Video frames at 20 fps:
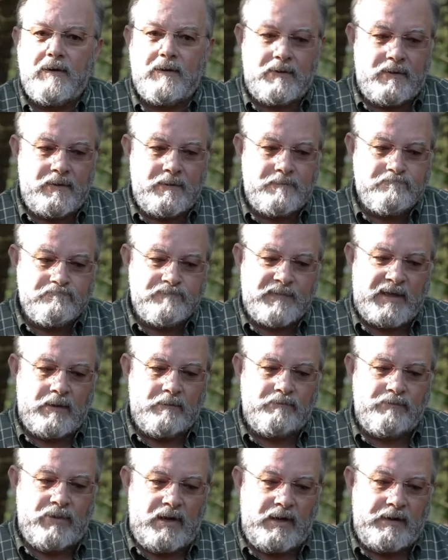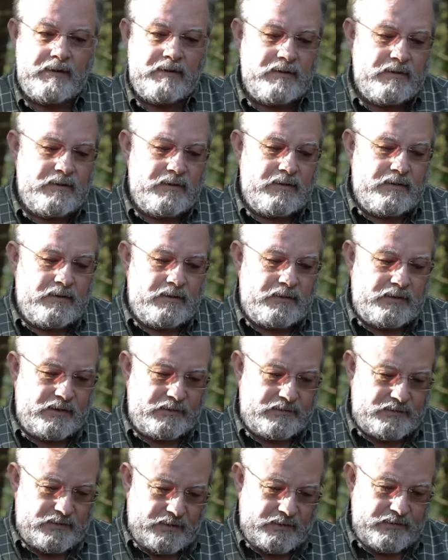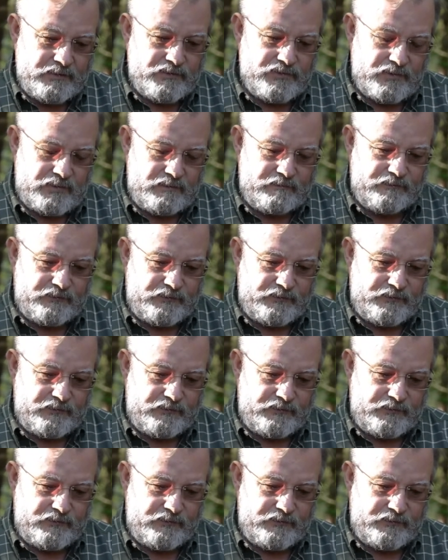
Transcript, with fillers: Um, but it does,